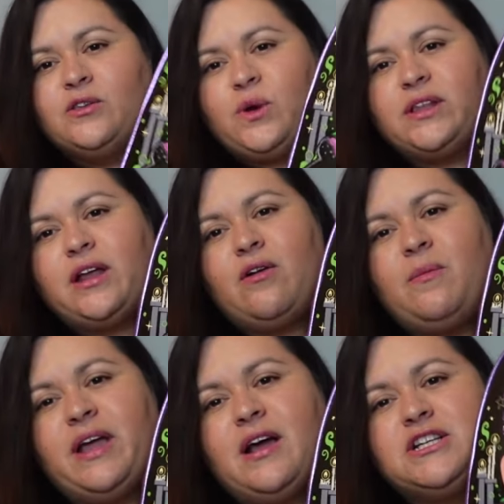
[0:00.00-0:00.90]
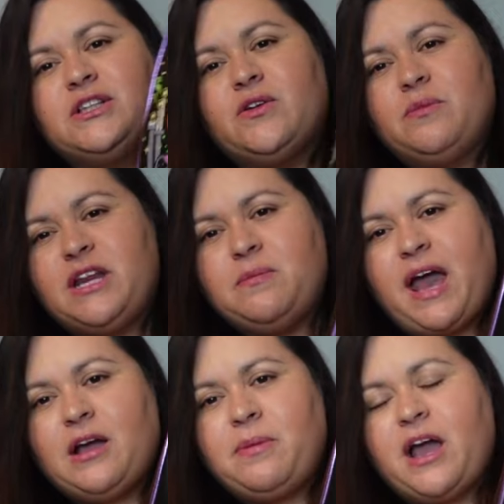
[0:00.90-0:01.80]
So I thought, oh my gosh, a little mini
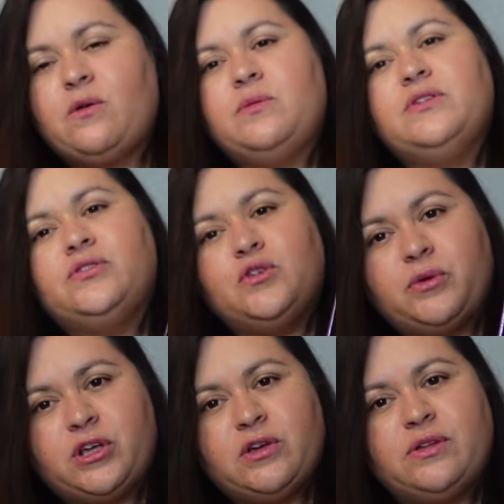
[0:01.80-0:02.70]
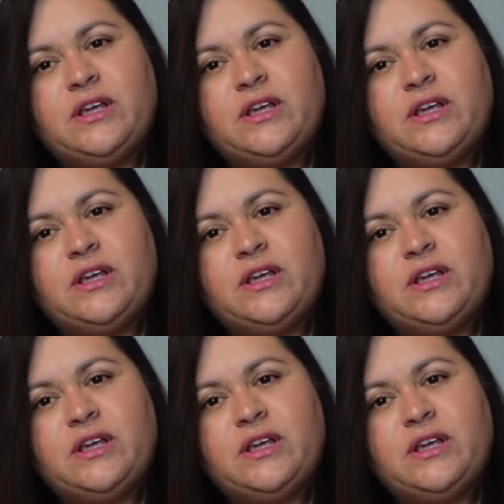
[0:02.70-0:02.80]
backpack would be super cute